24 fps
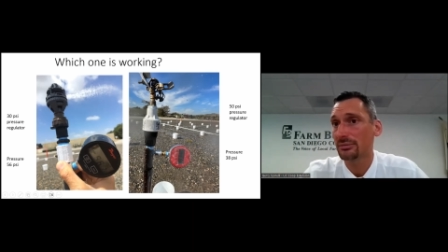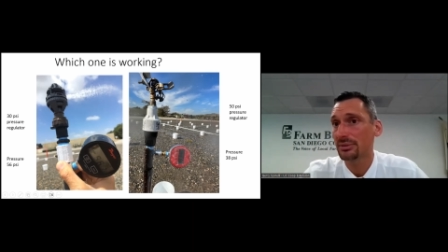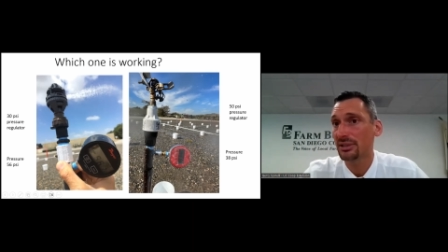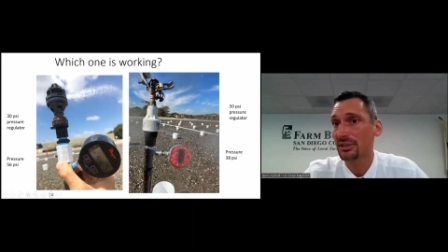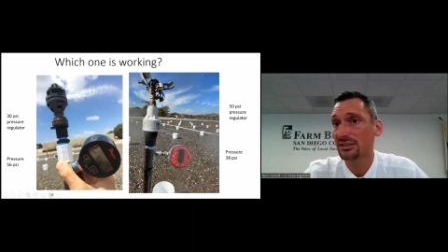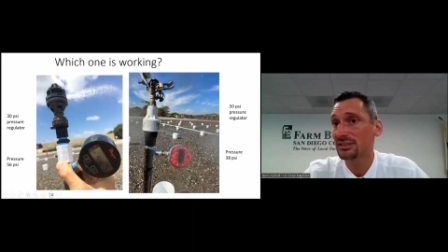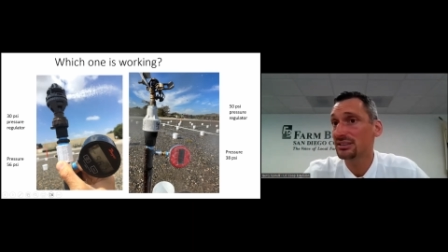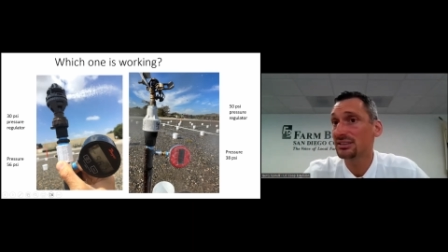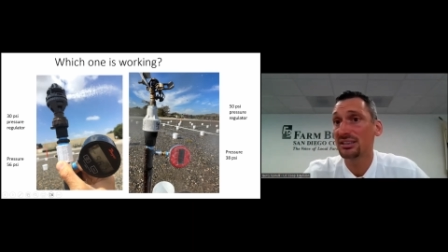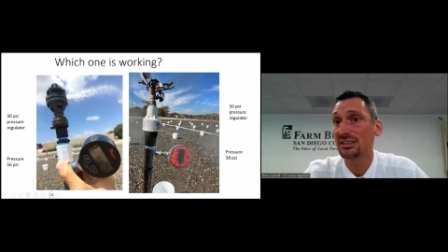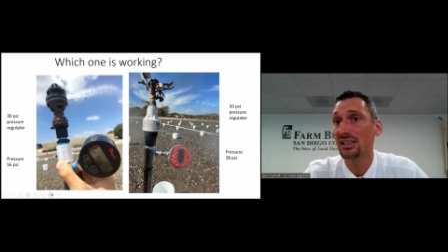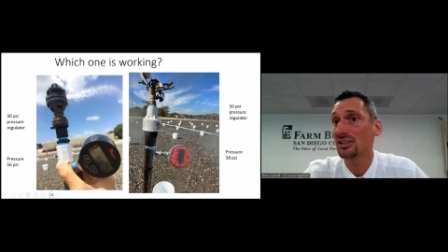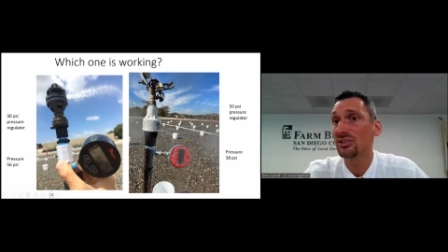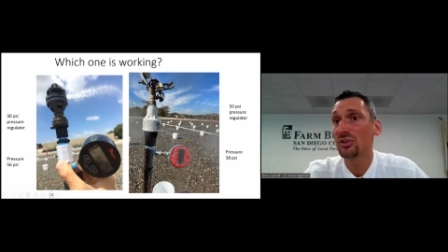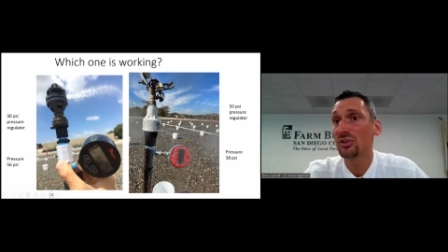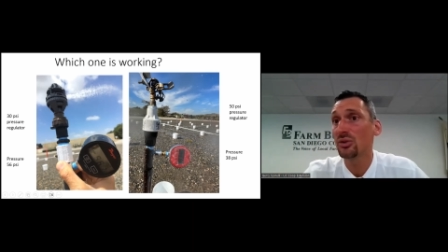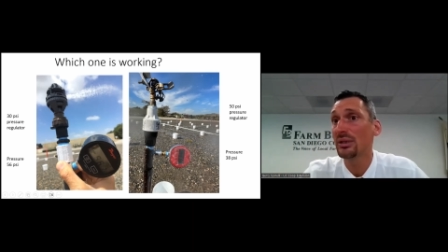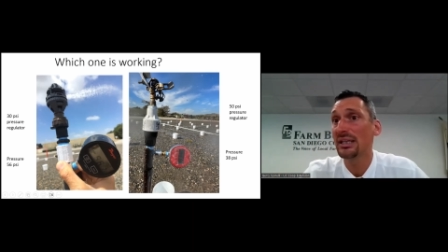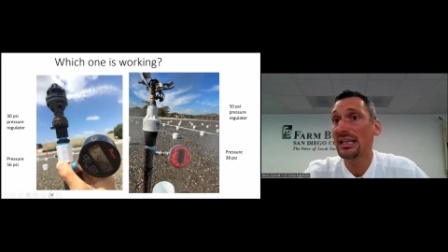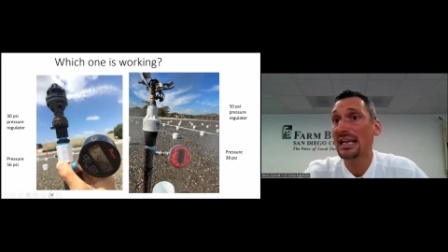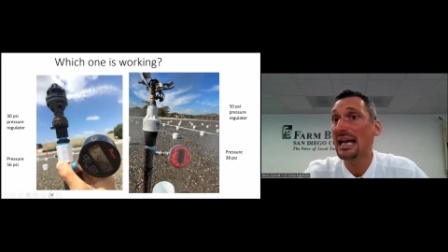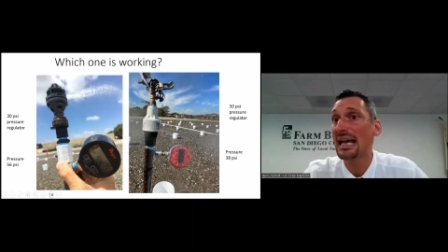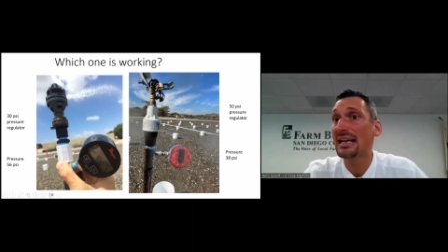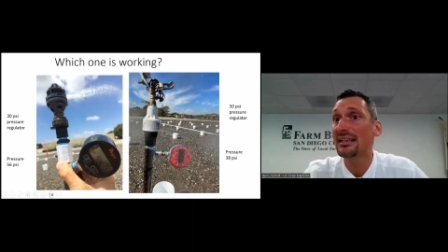because it's not
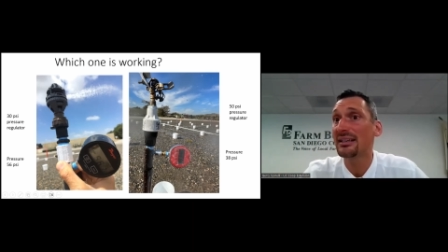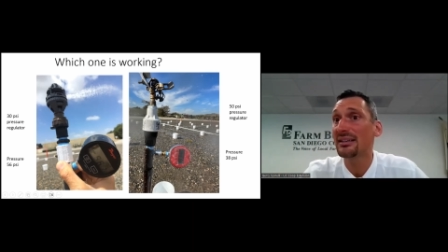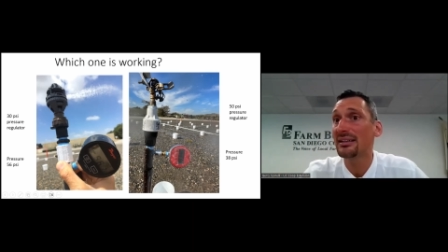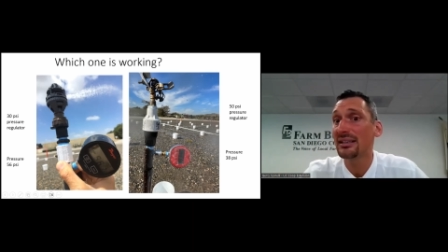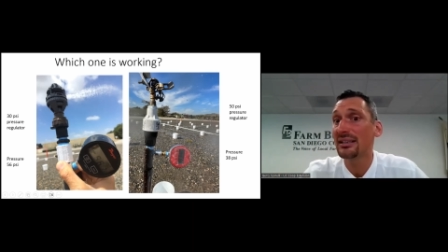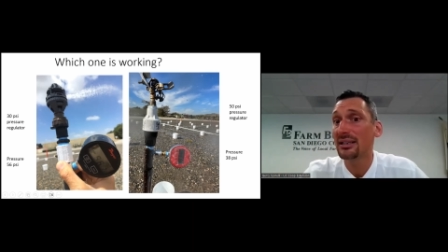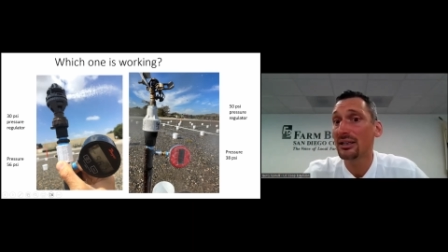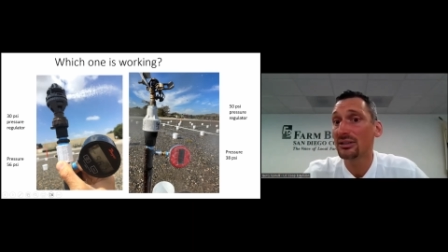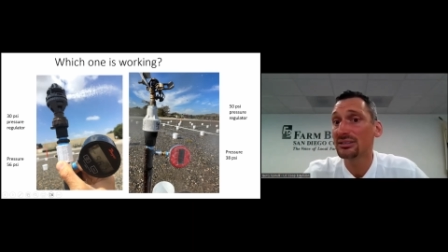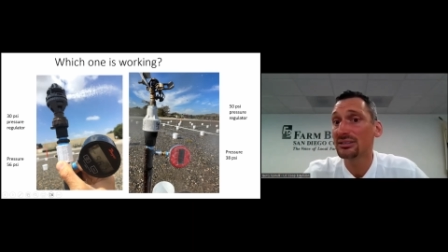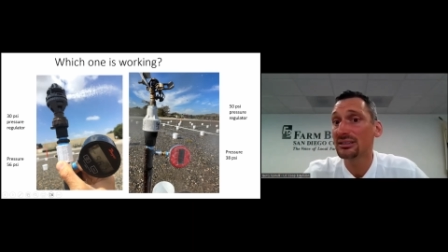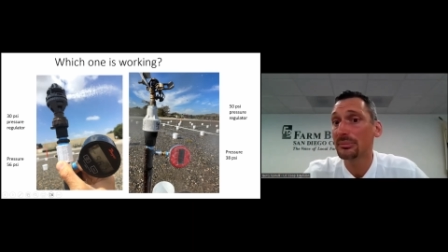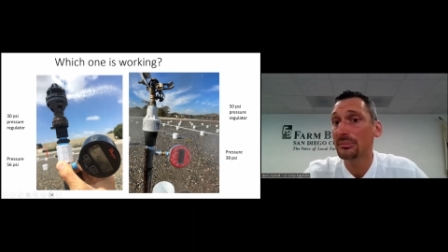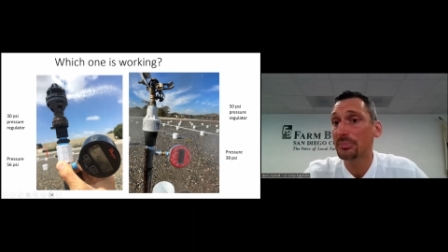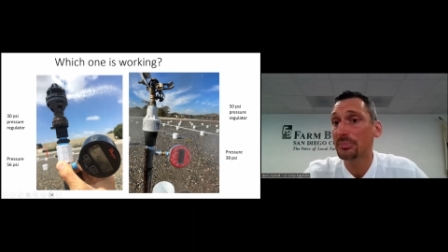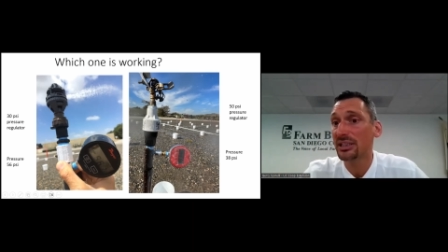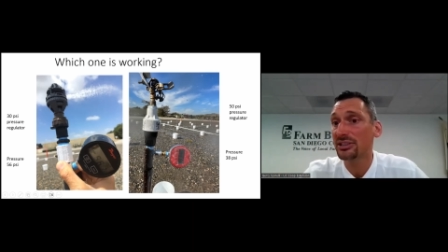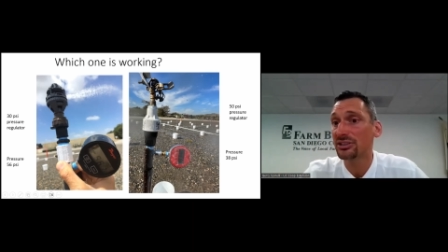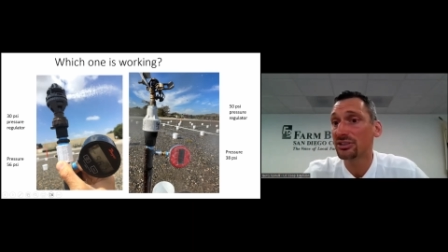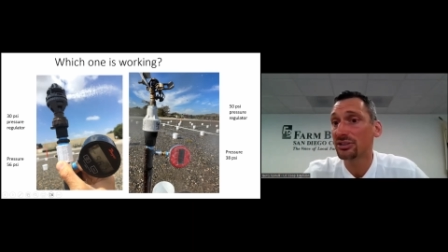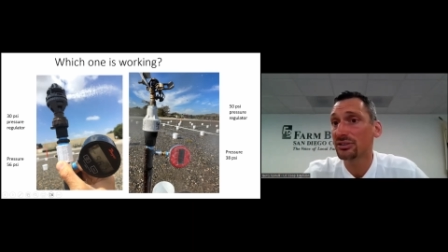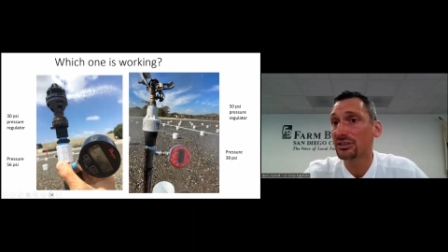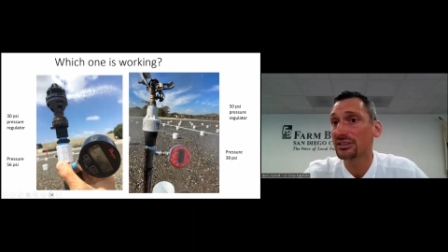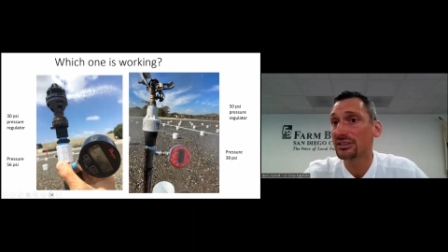doing anything because the
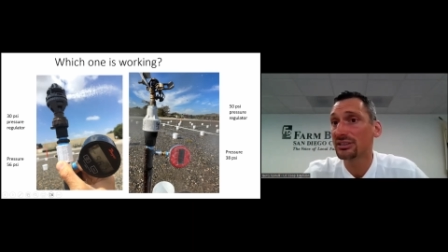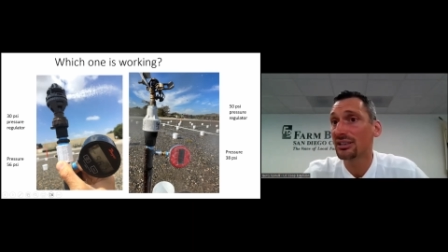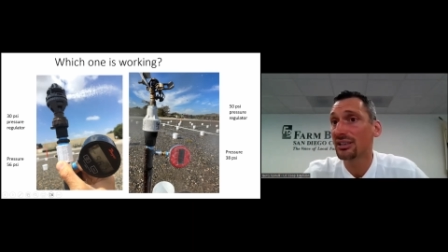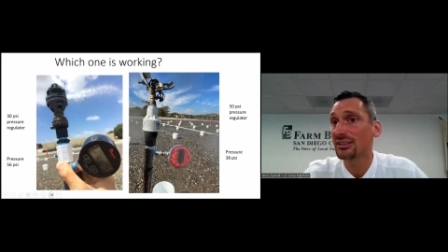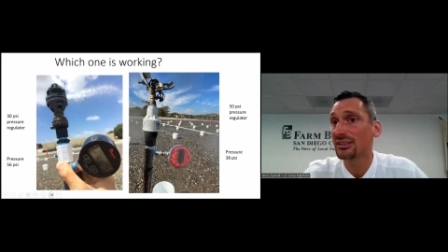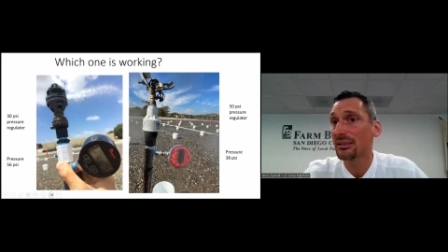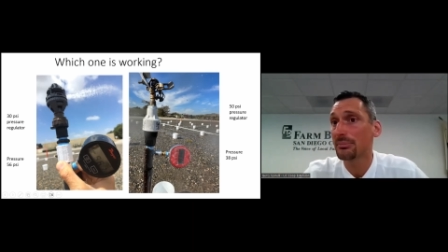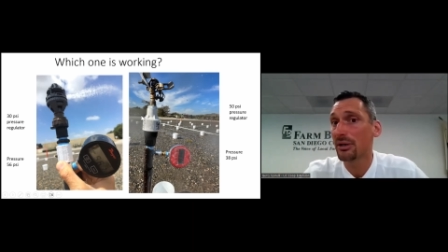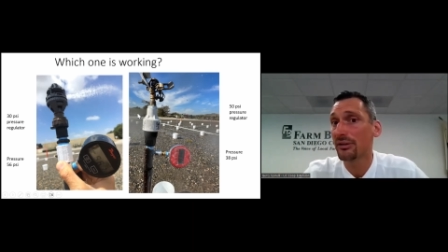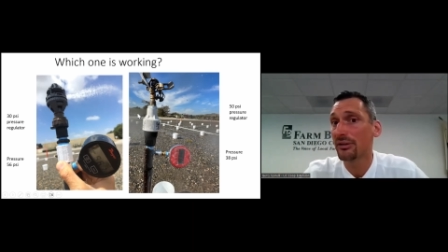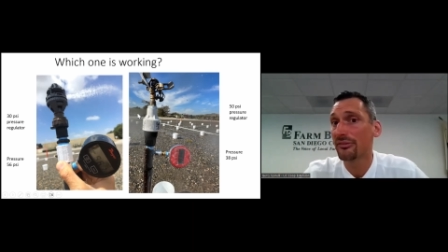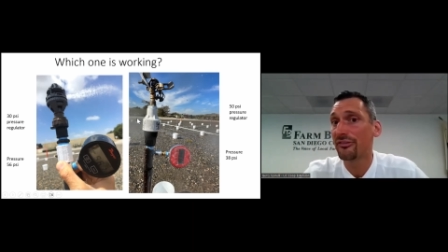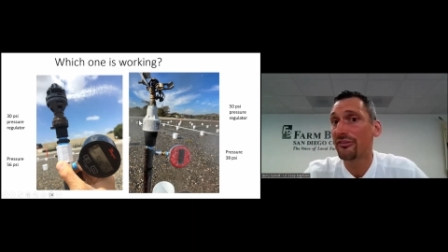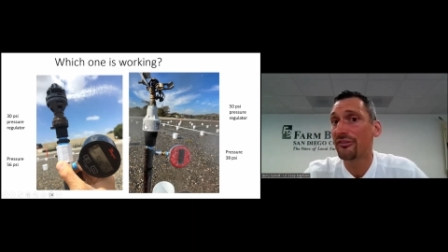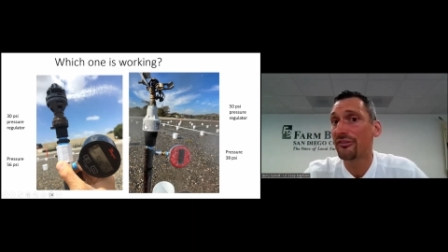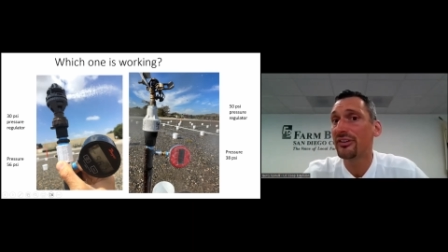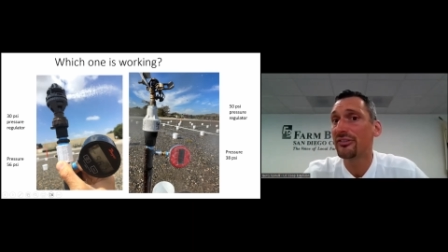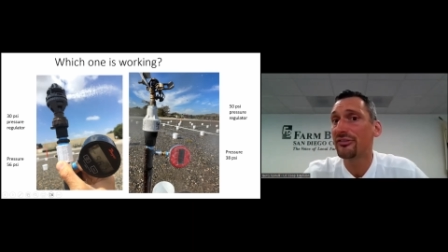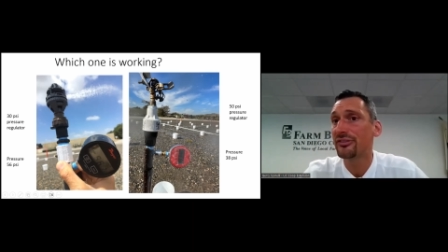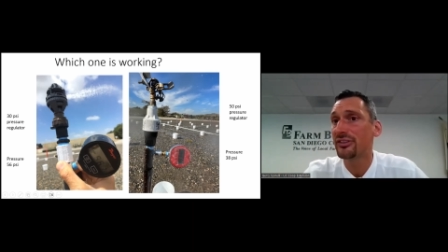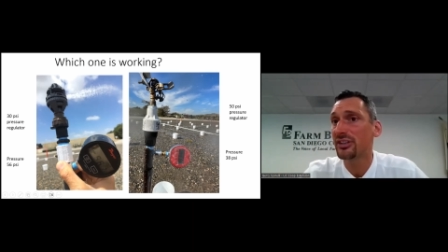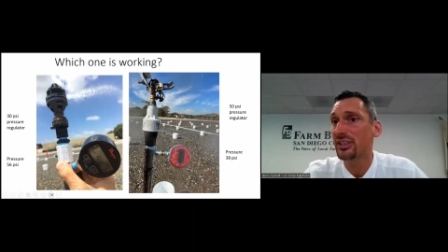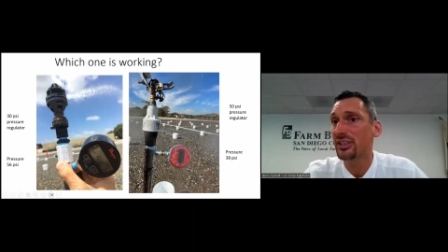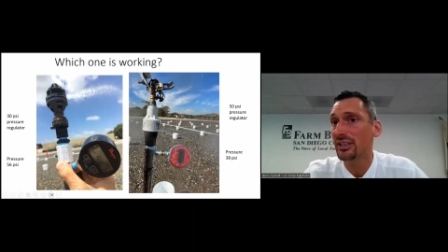pressure is not above
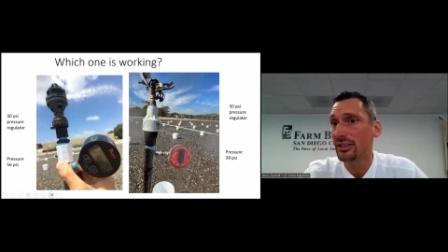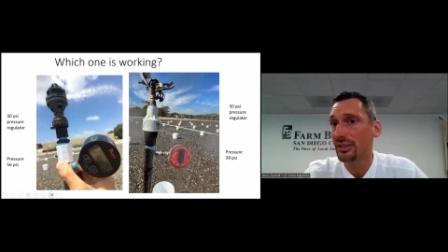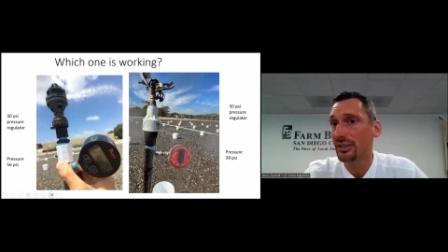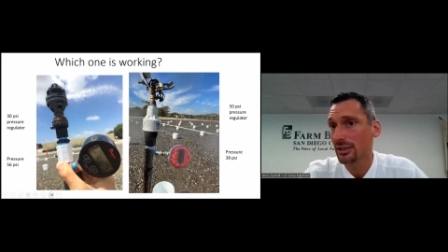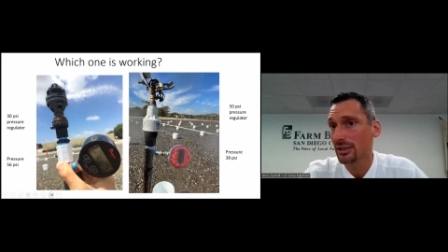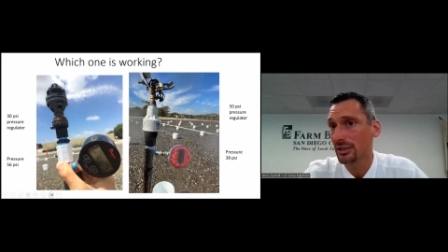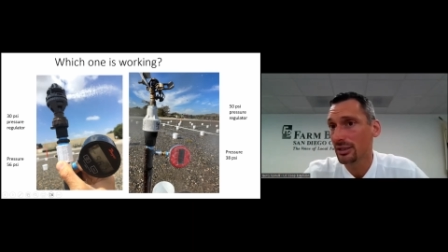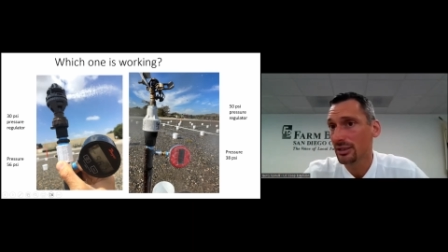50,